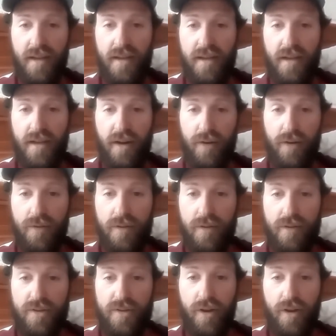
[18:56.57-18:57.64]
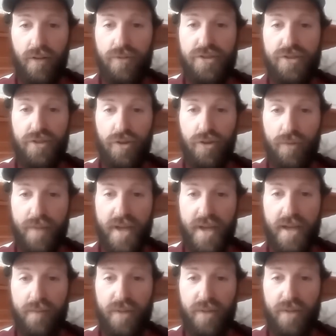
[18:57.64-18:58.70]
you know, turn it loose a little
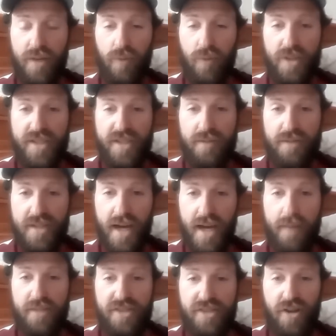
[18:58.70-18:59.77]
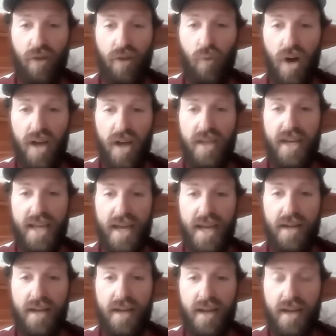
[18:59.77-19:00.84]
bit. But then once it was time to start walking
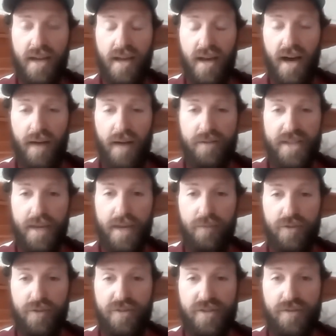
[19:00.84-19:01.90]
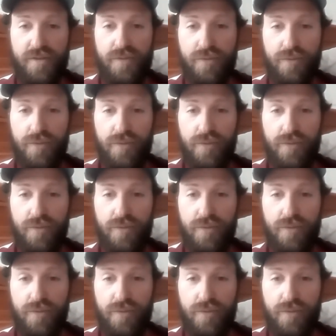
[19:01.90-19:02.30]
again, I was able to,